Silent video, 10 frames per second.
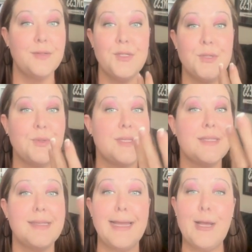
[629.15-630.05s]
to
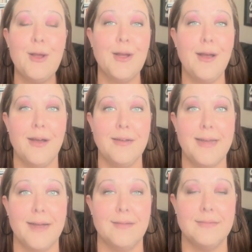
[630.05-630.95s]
sing her heart
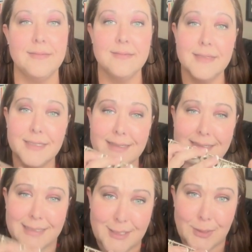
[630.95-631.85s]
out,
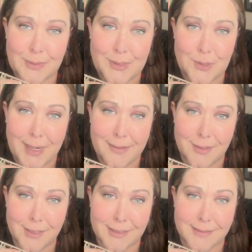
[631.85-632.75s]
don't strangle
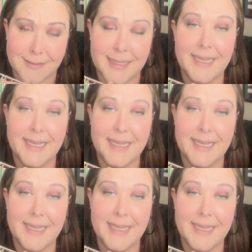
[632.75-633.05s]
her.